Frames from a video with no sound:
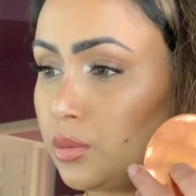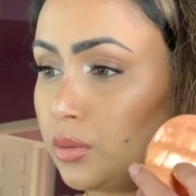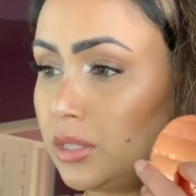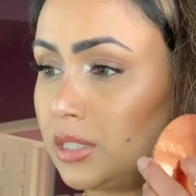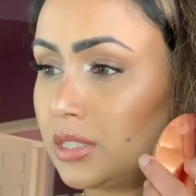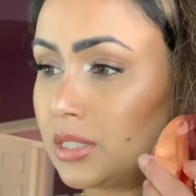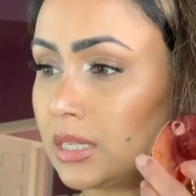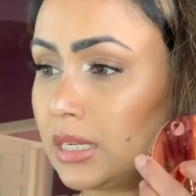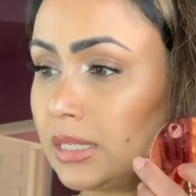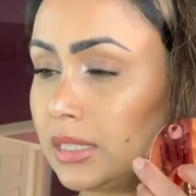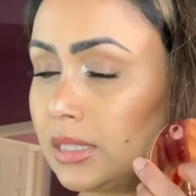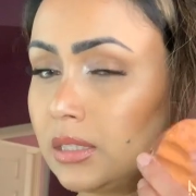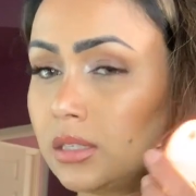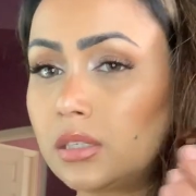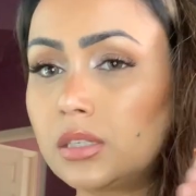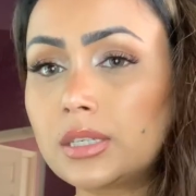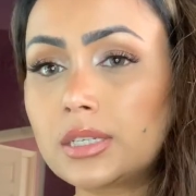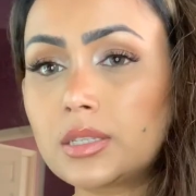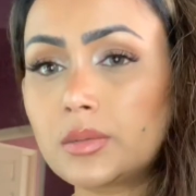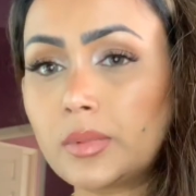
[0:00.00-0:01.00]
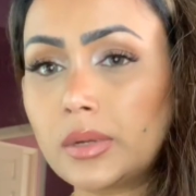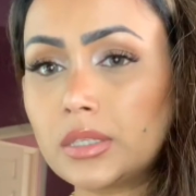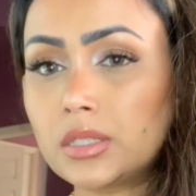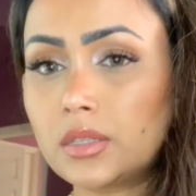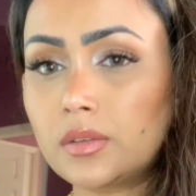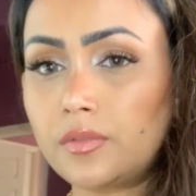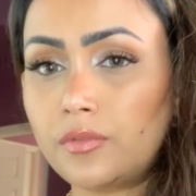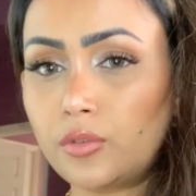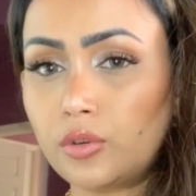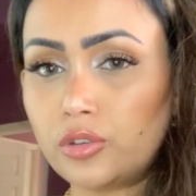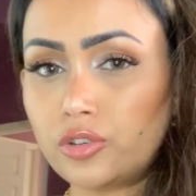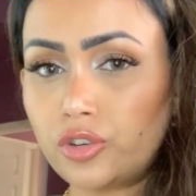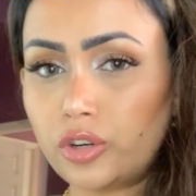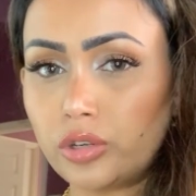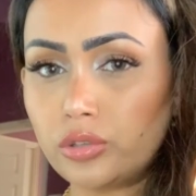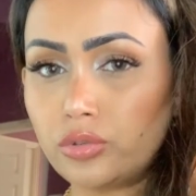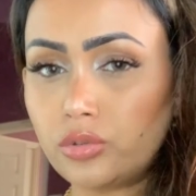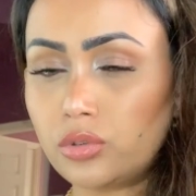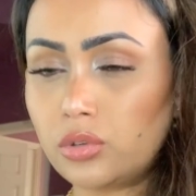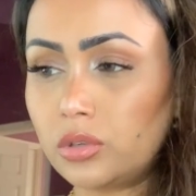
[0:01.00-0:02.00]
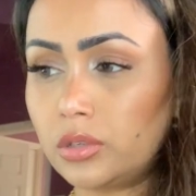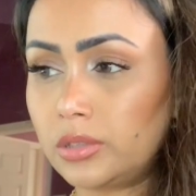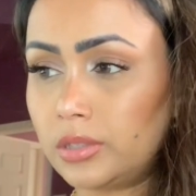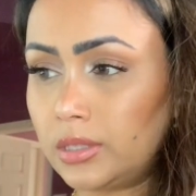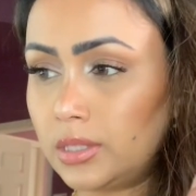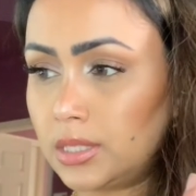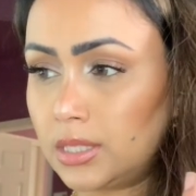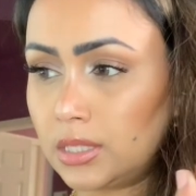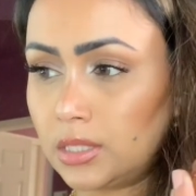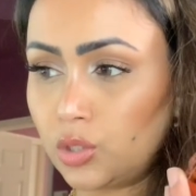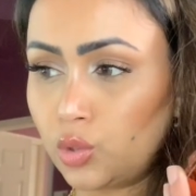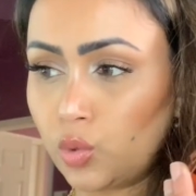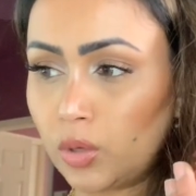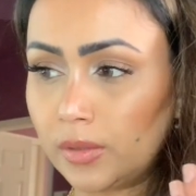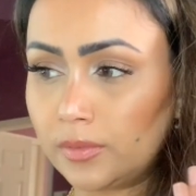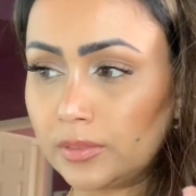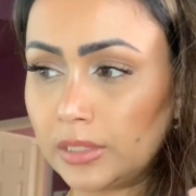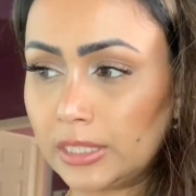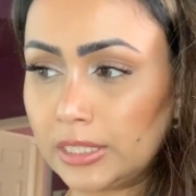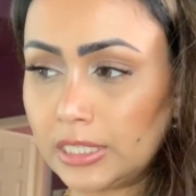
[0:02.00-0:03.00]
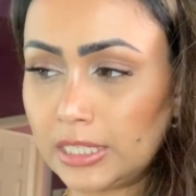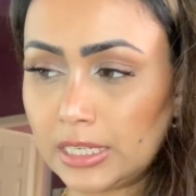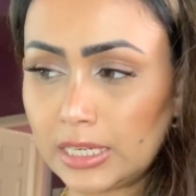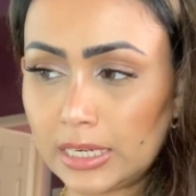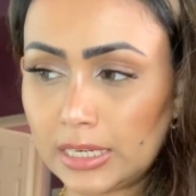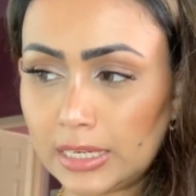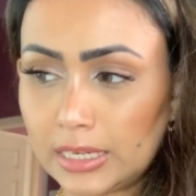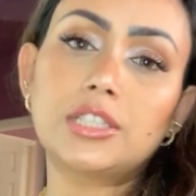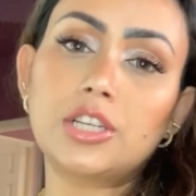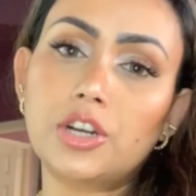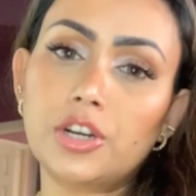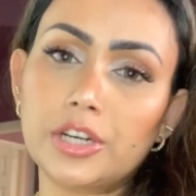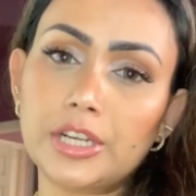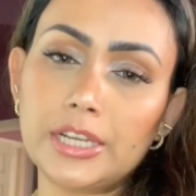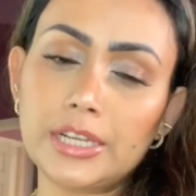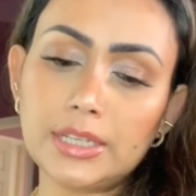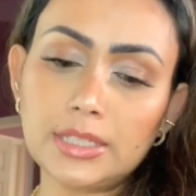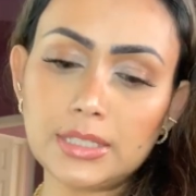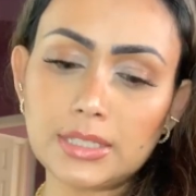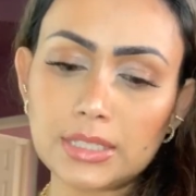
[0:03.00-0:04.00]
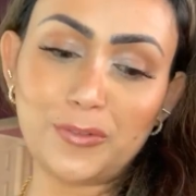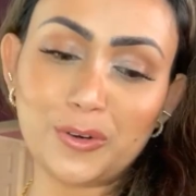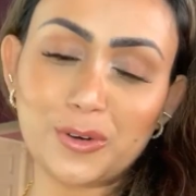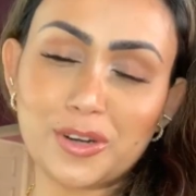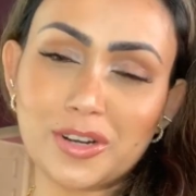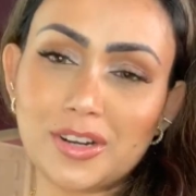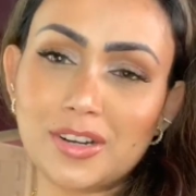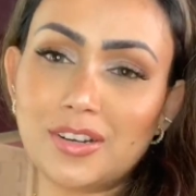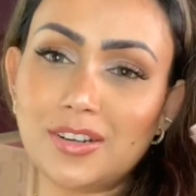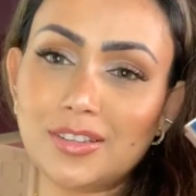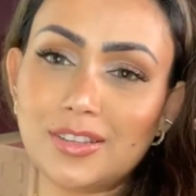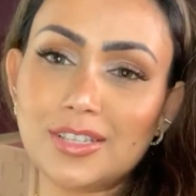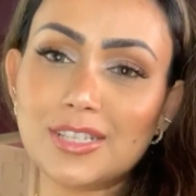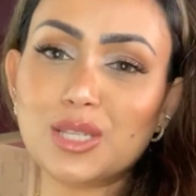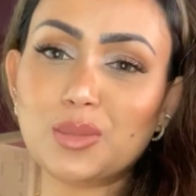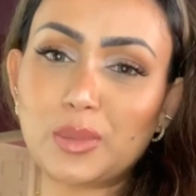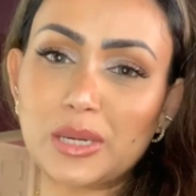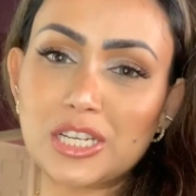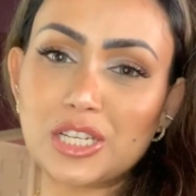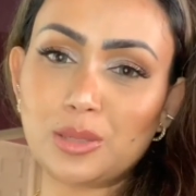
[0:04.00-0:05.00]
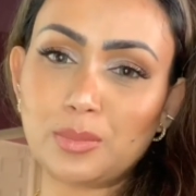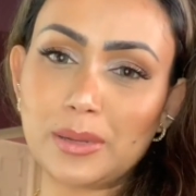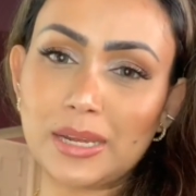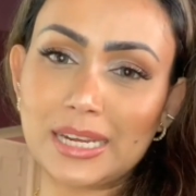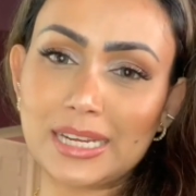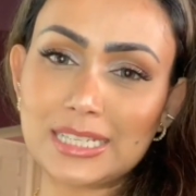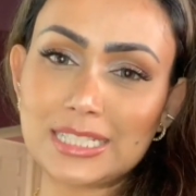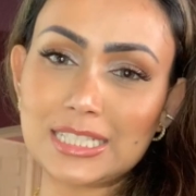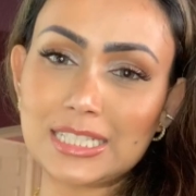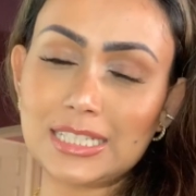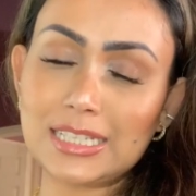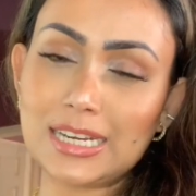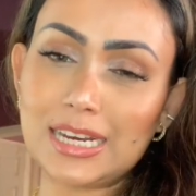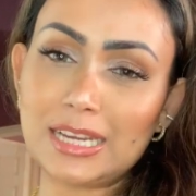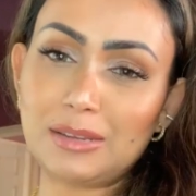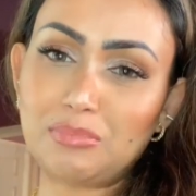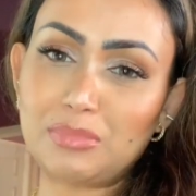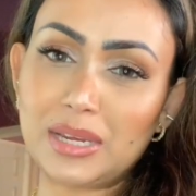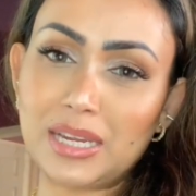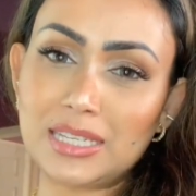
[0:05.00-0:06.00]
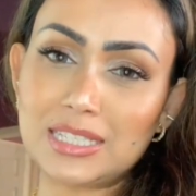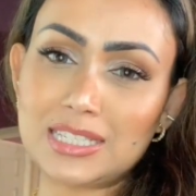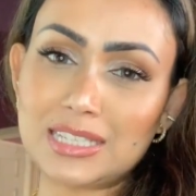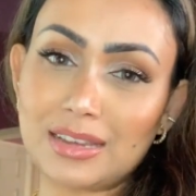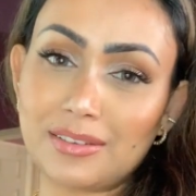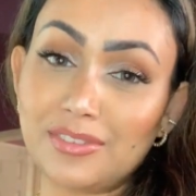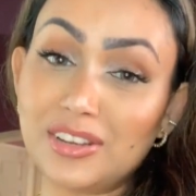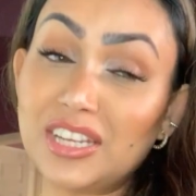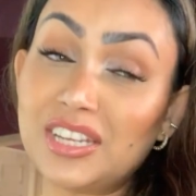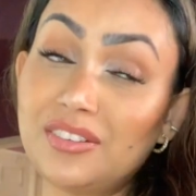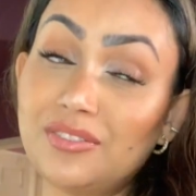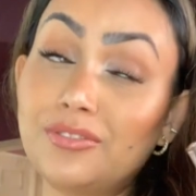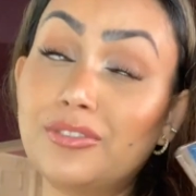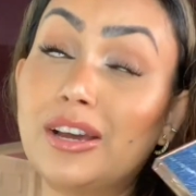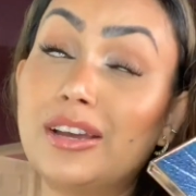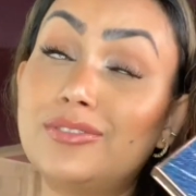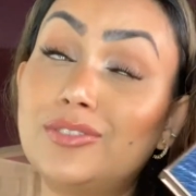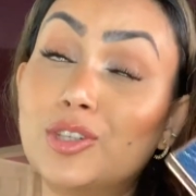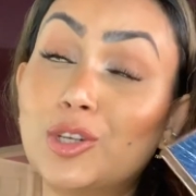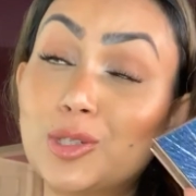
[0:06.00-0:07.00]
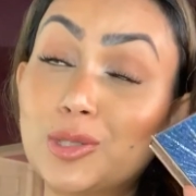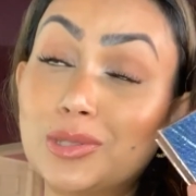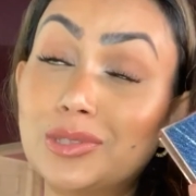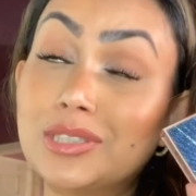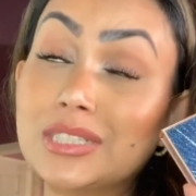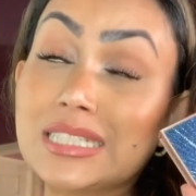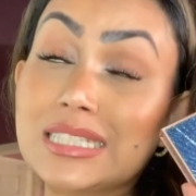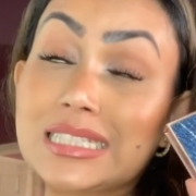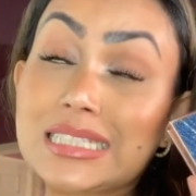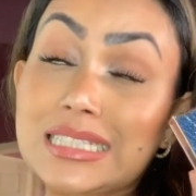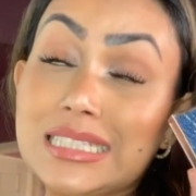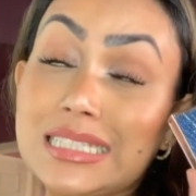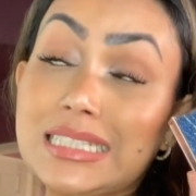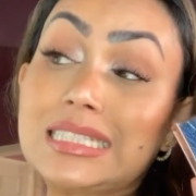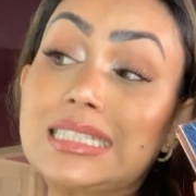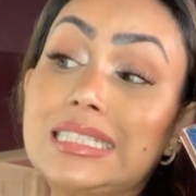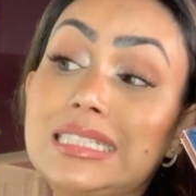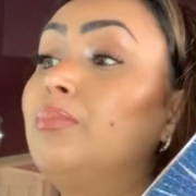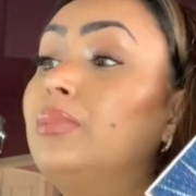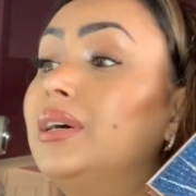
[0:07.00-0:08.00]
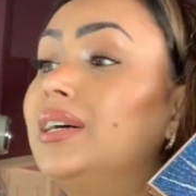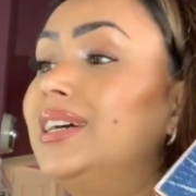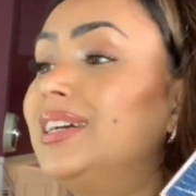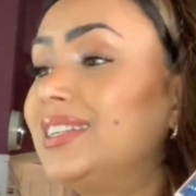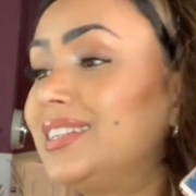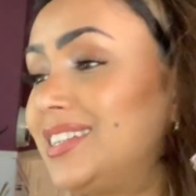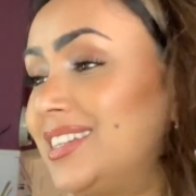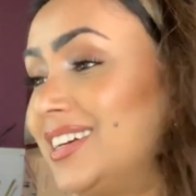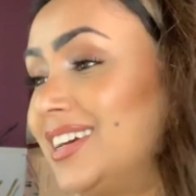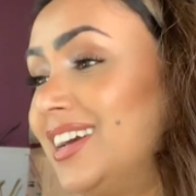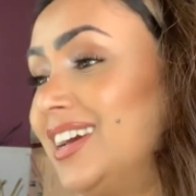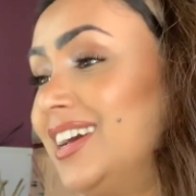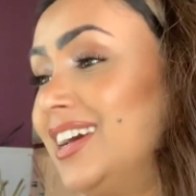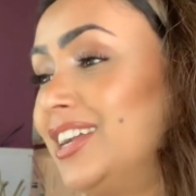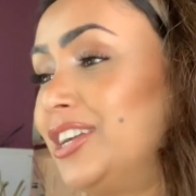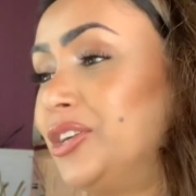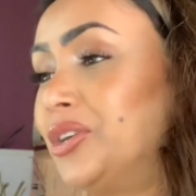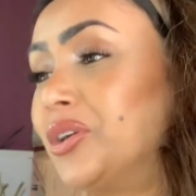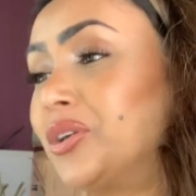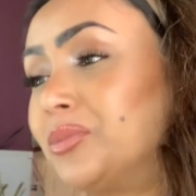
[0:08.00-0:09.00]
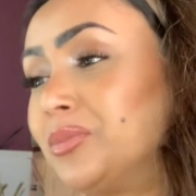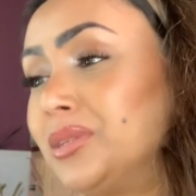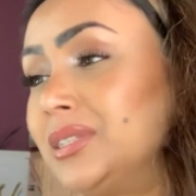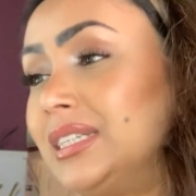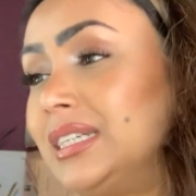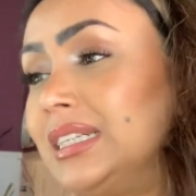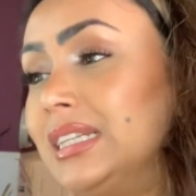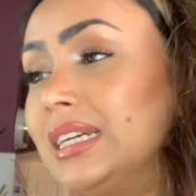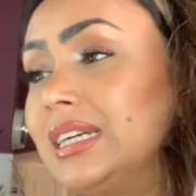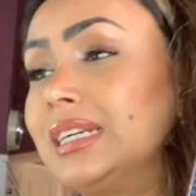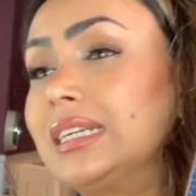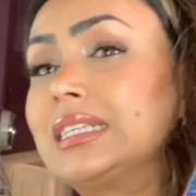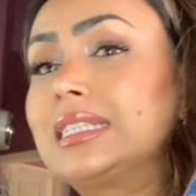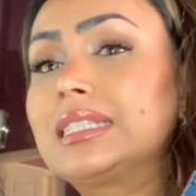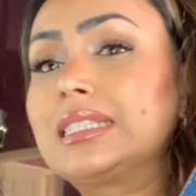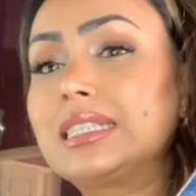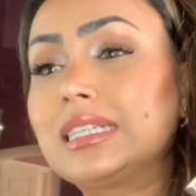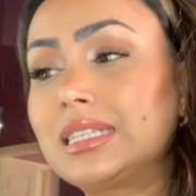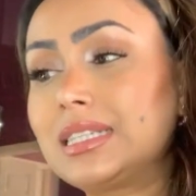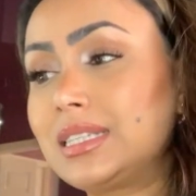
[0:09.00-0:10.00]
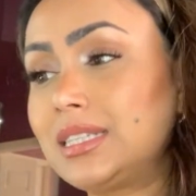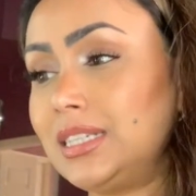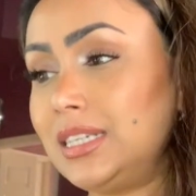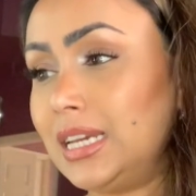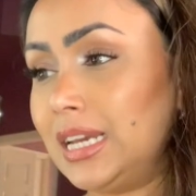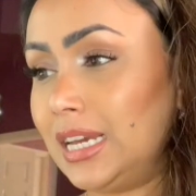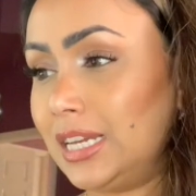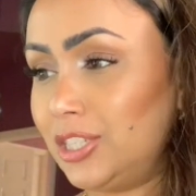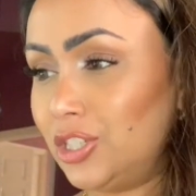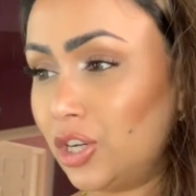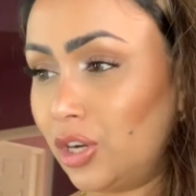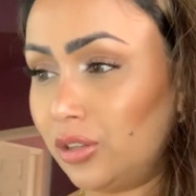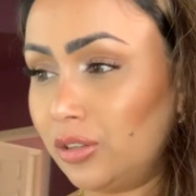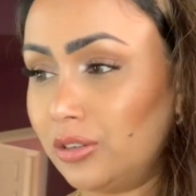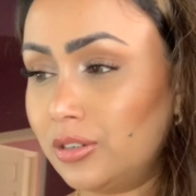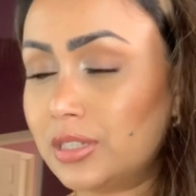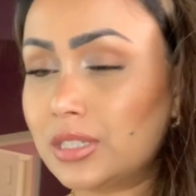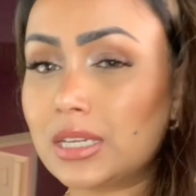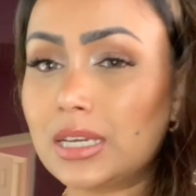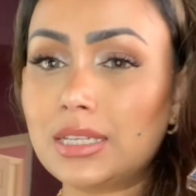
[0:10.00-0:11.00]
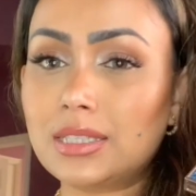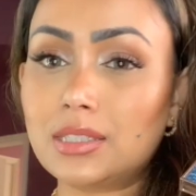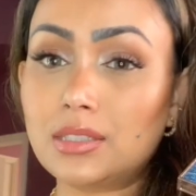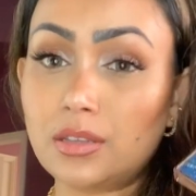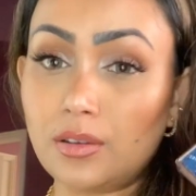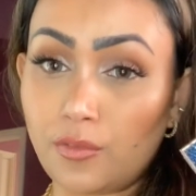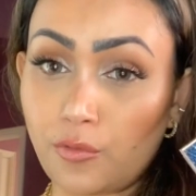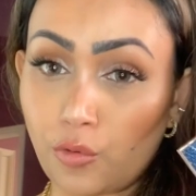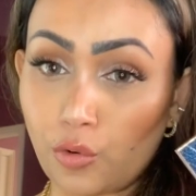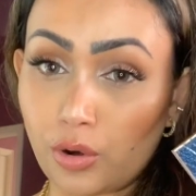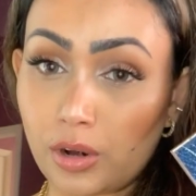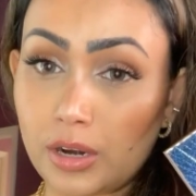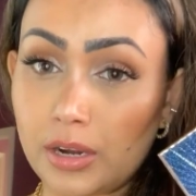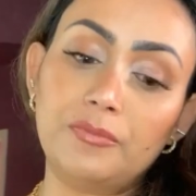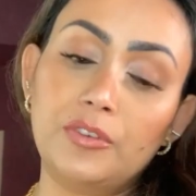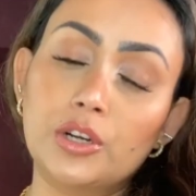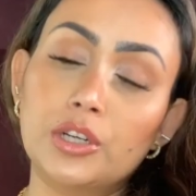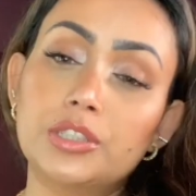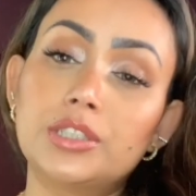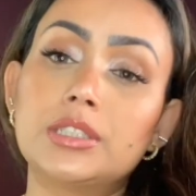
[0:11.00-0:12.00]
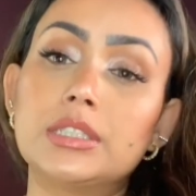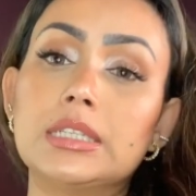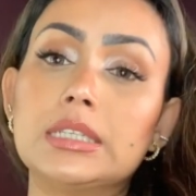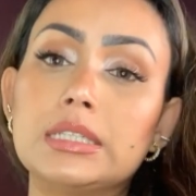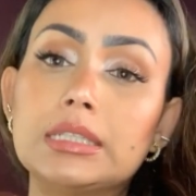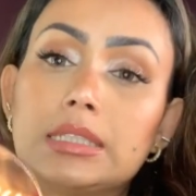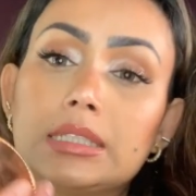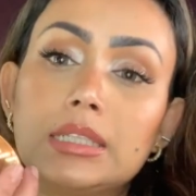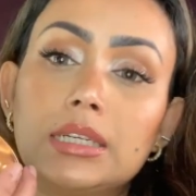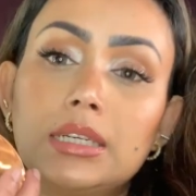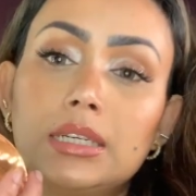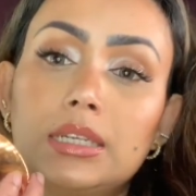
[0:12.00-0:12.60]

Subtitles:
one is kind of a little expensive for drugstore. This is $12.99 at Target. For the special packaging, I paid $75, but normally they're $68 at Sephora versus